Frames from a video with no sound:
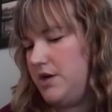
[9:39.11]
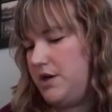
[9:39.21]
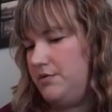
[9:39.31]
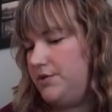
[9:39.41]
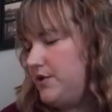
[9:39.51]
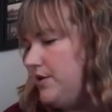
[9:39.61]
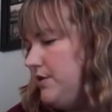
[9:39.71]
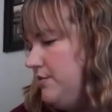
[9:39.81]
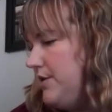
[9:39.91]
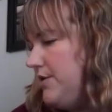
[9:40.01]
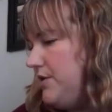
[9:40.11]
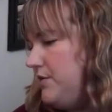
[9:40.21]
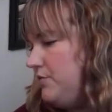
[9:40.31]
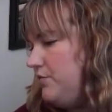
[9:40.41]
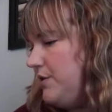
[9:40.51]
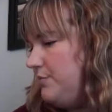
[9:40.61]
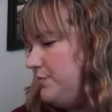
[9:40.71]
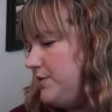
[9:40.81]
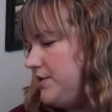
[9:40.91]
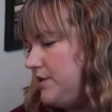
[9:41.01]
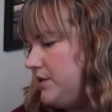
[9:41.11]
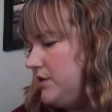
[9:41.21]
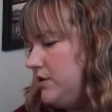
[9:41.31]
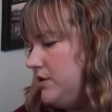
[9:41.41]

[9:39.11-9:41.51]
I will start with the WIPs